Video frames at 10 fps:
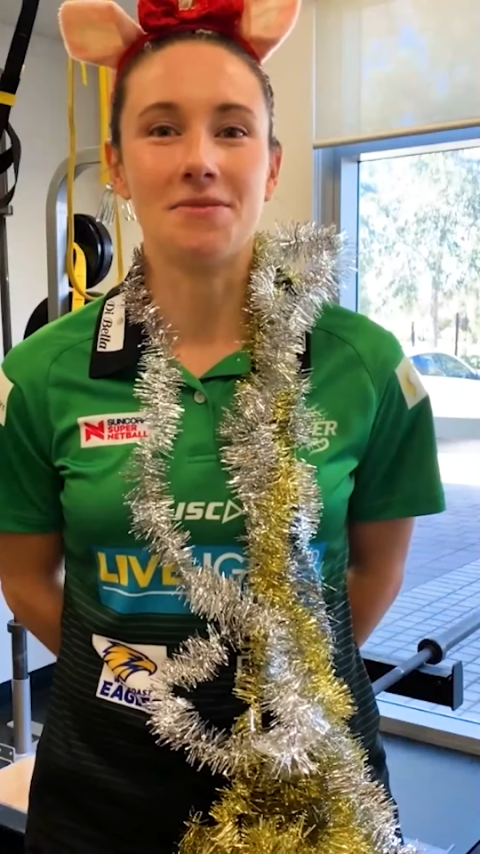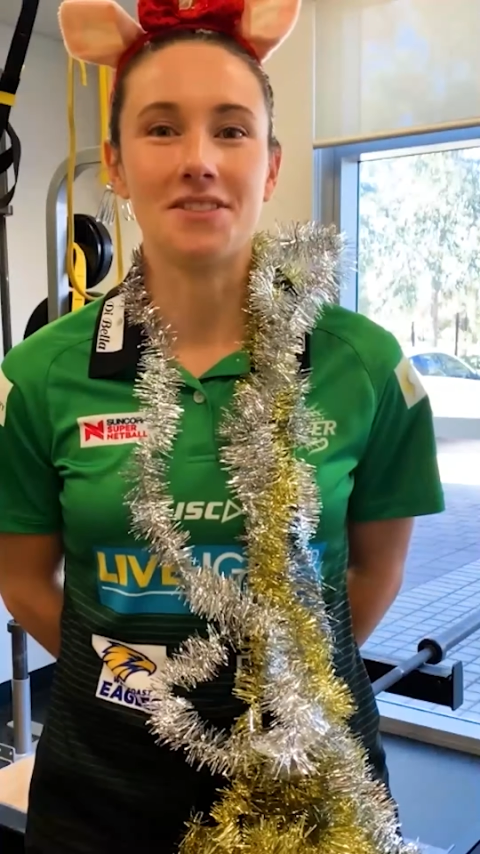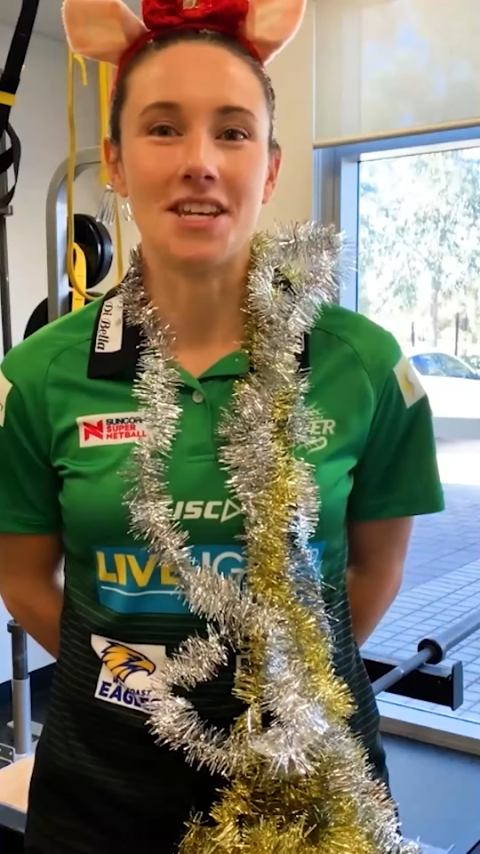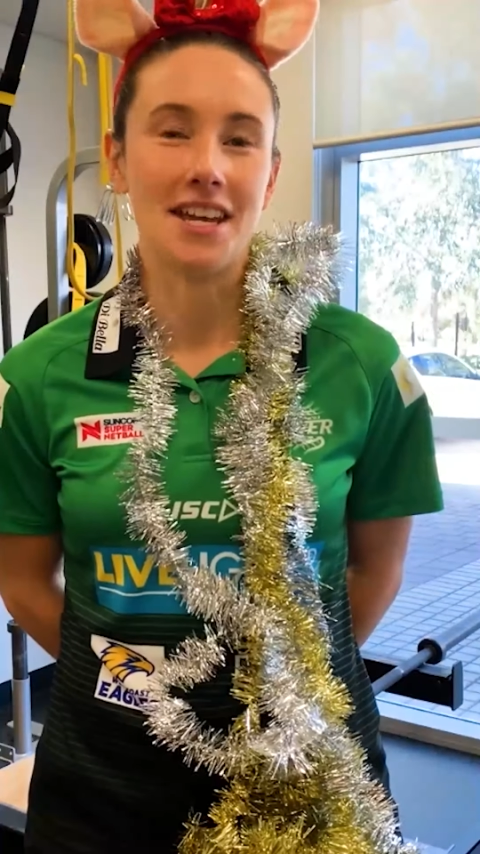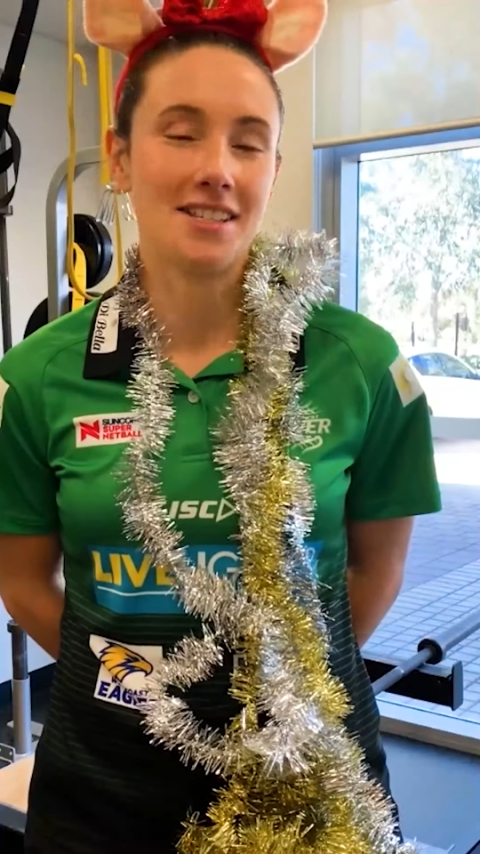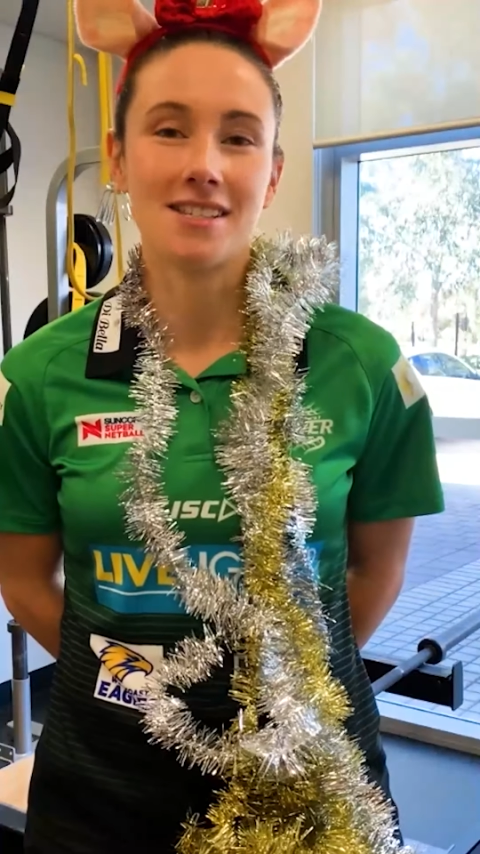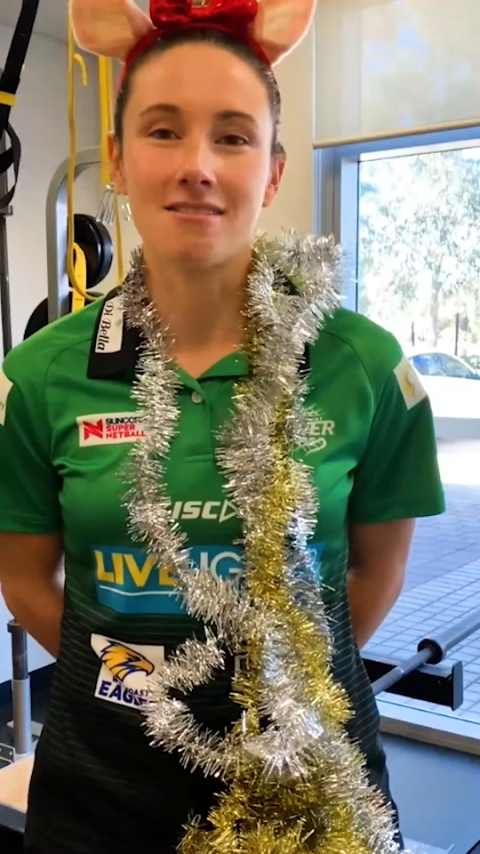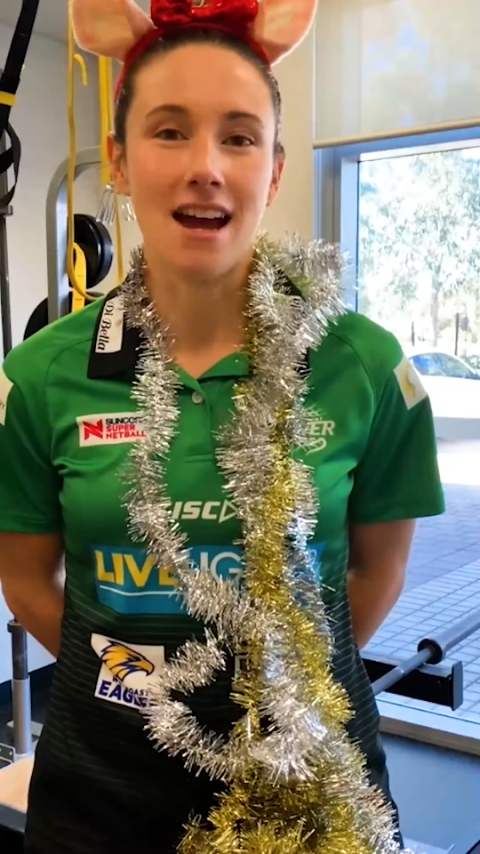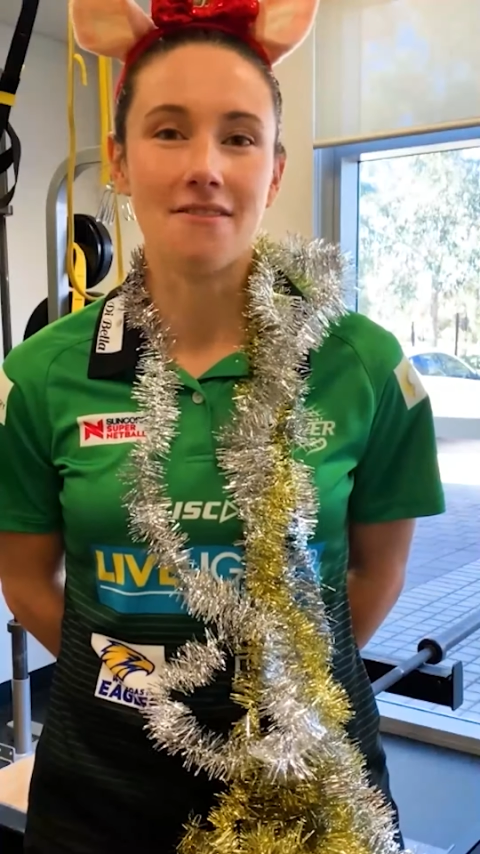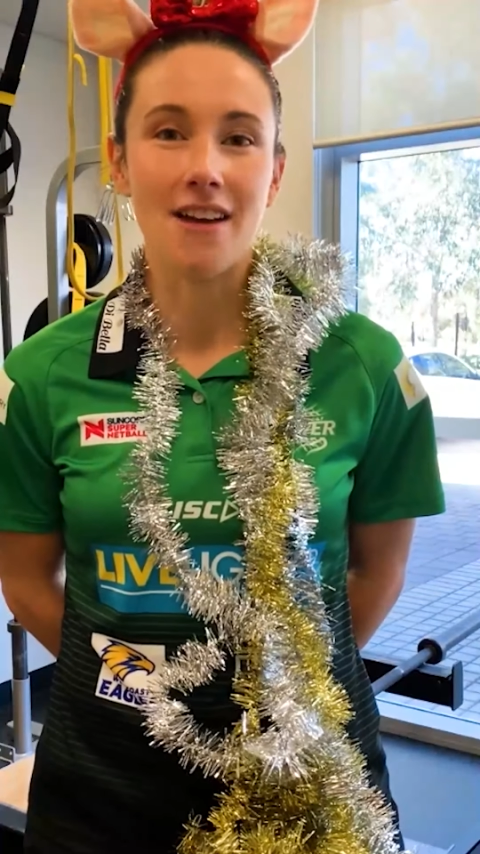yeah, just
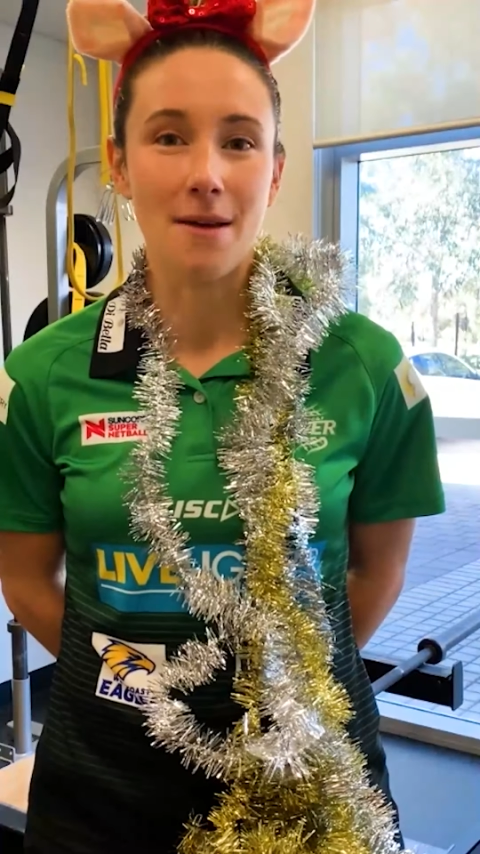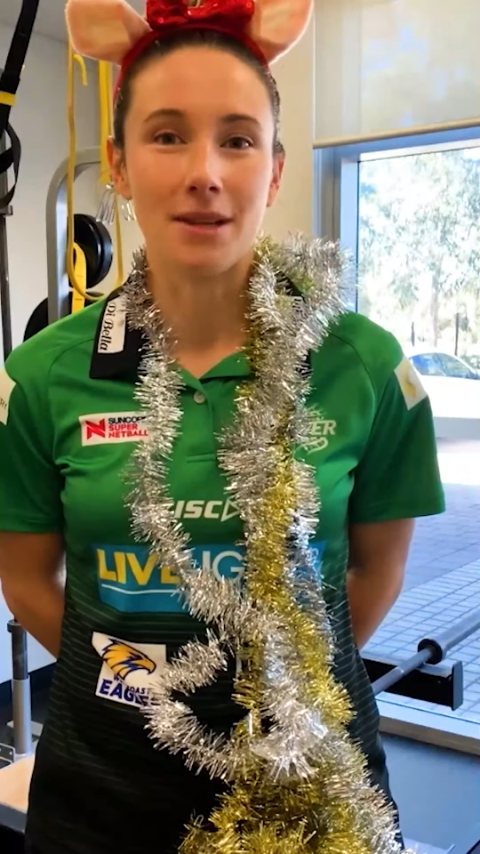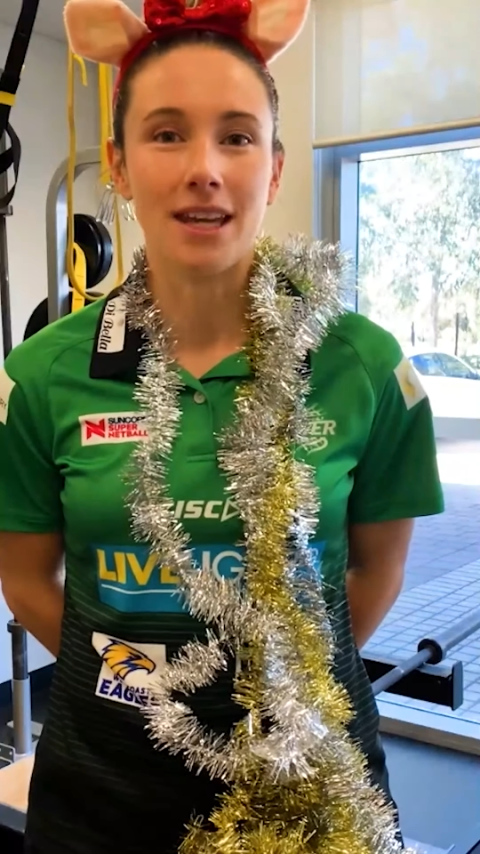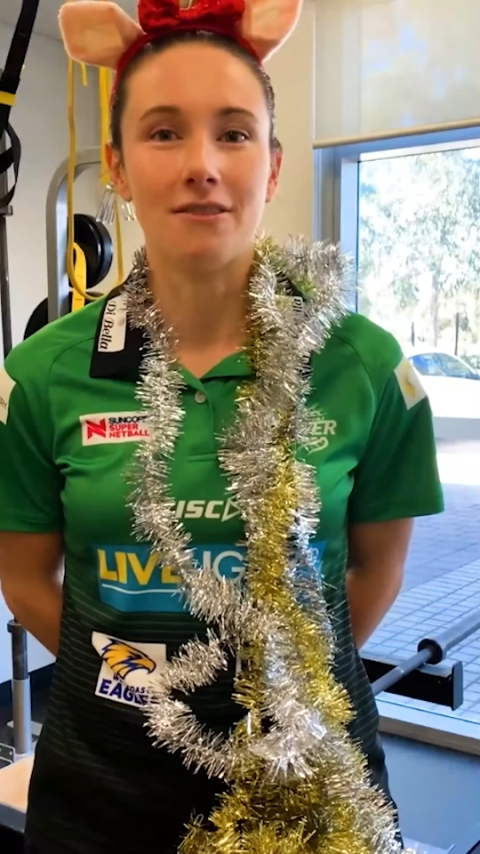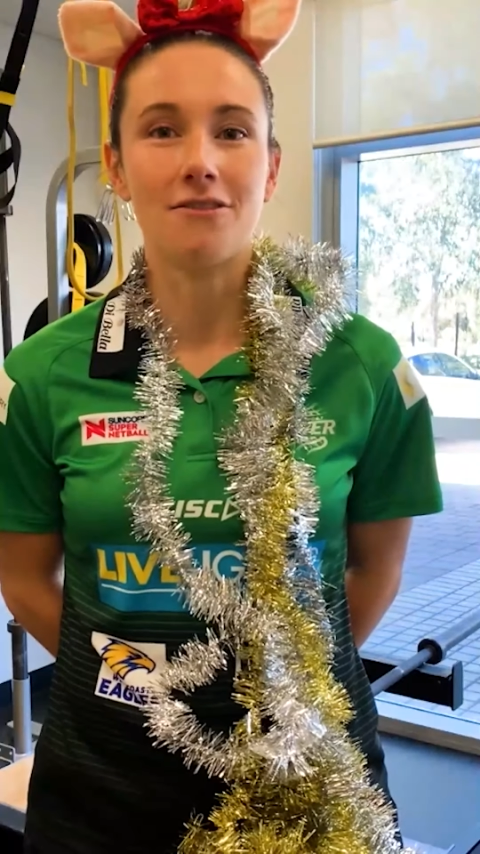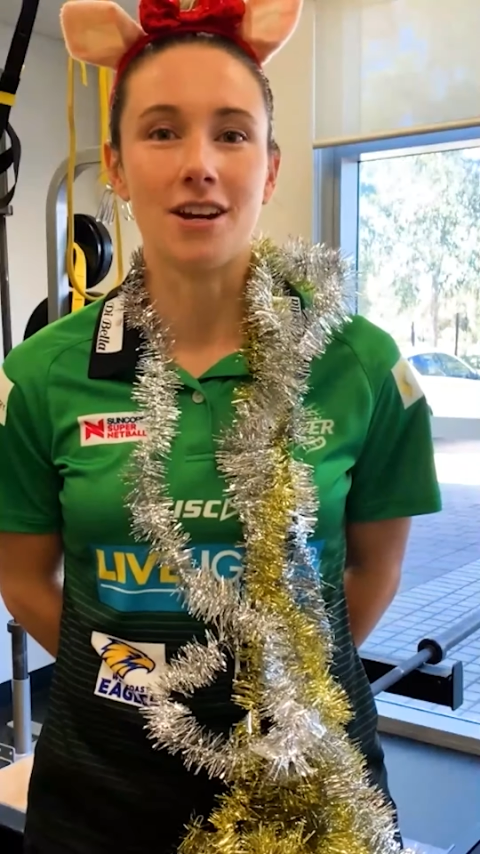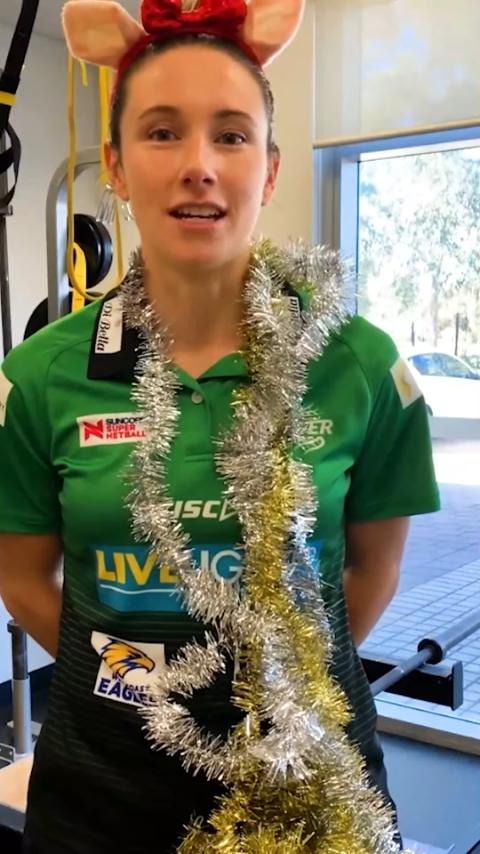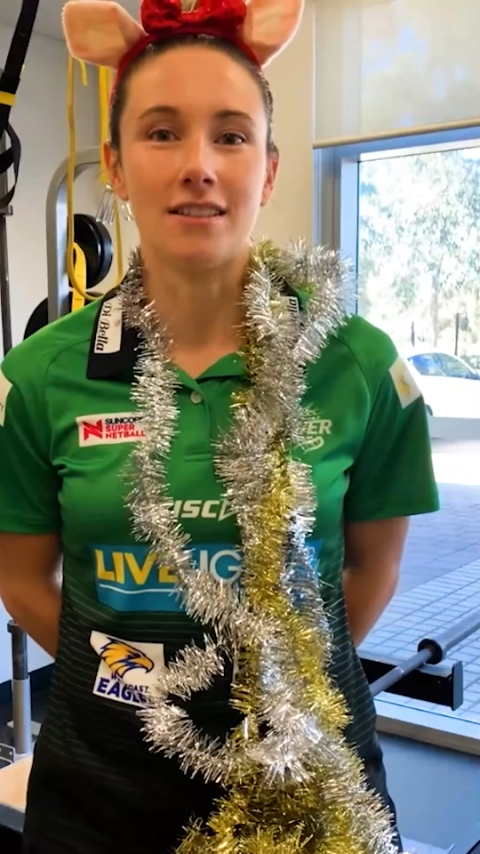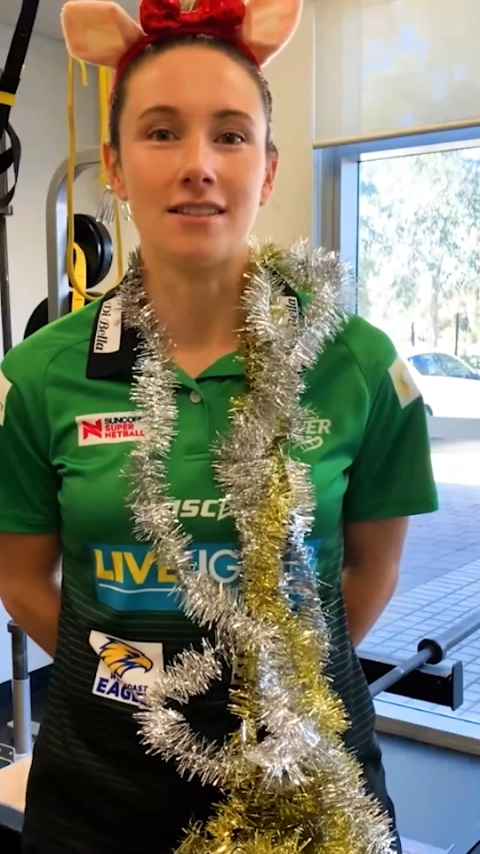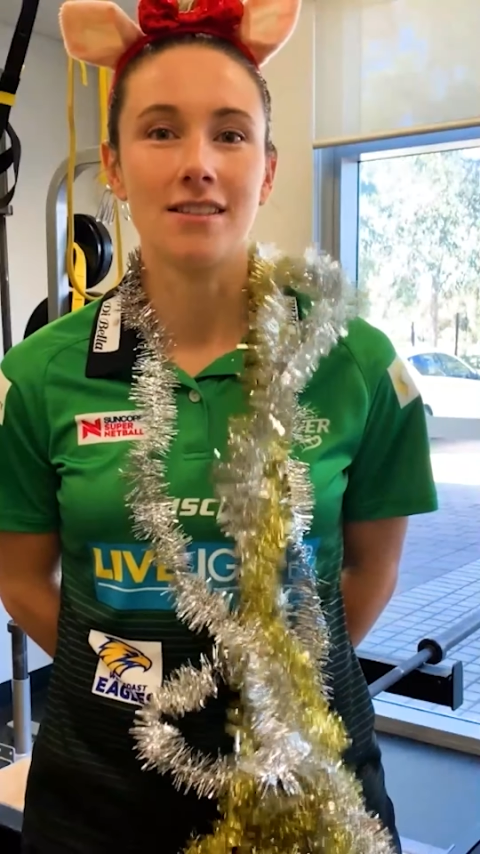around family and
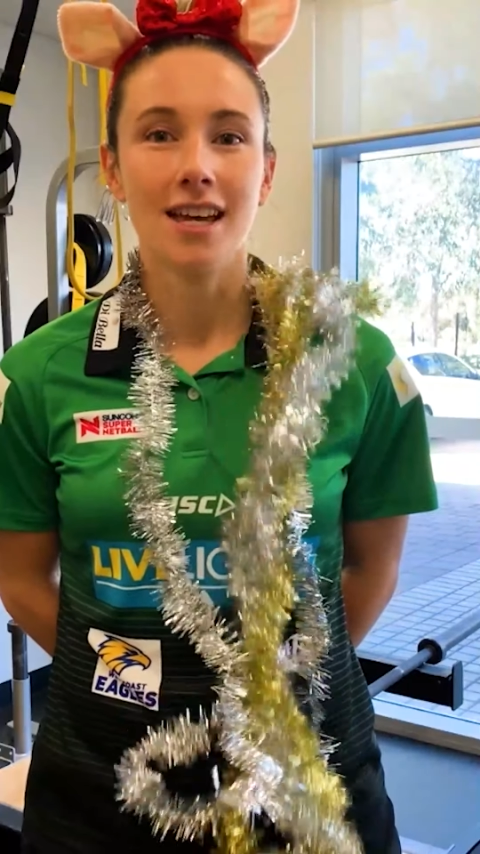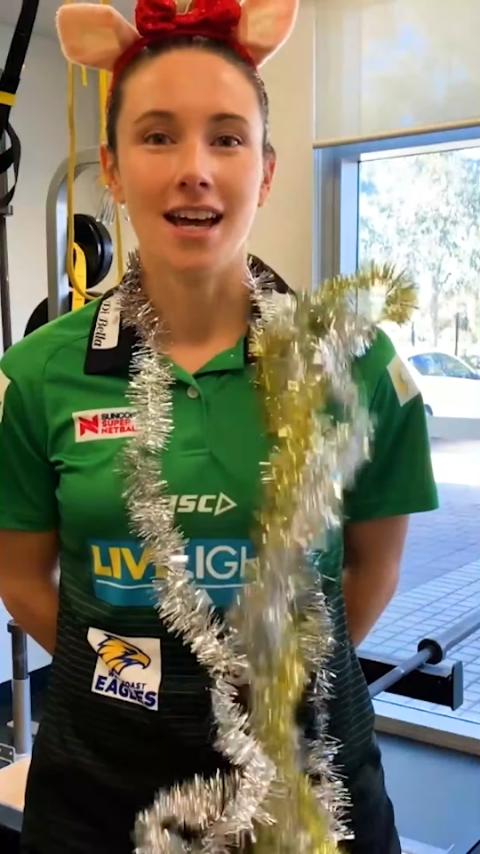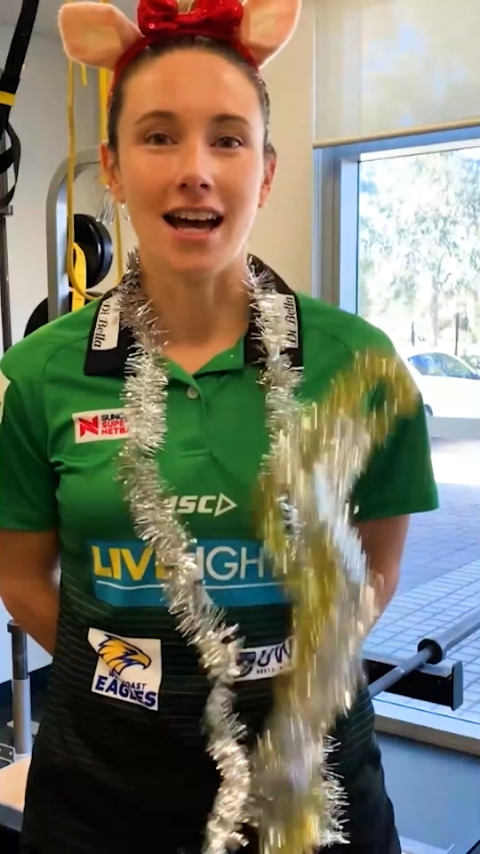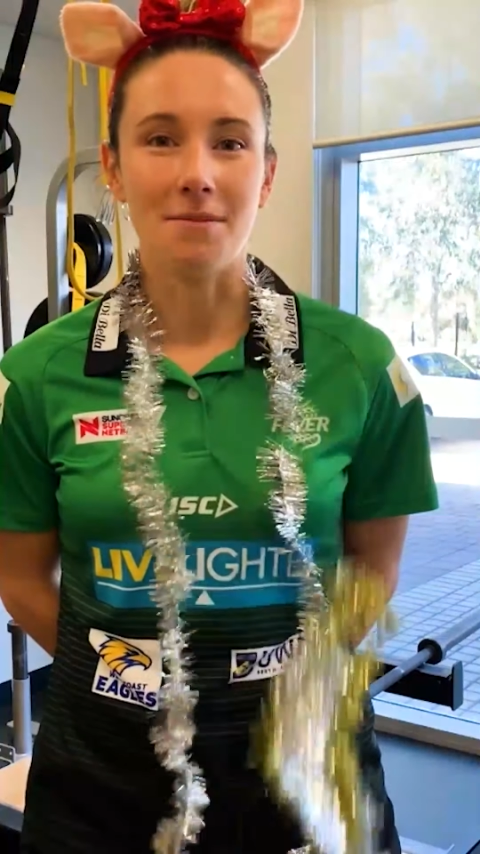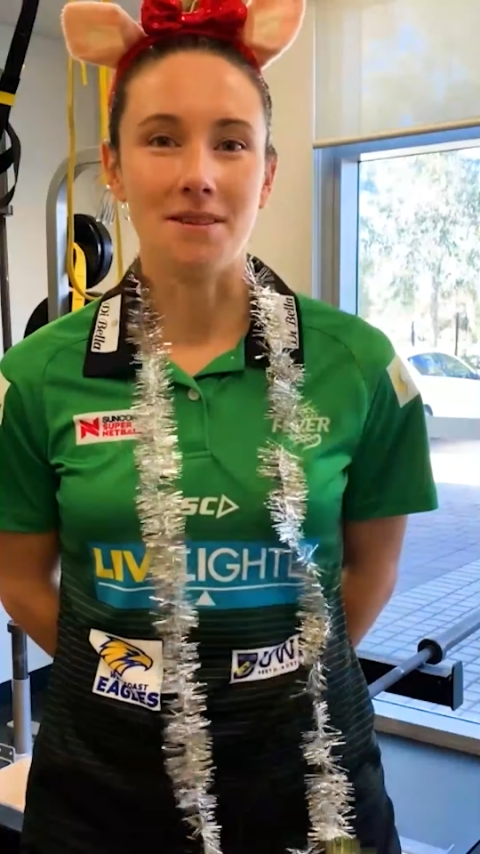friends um,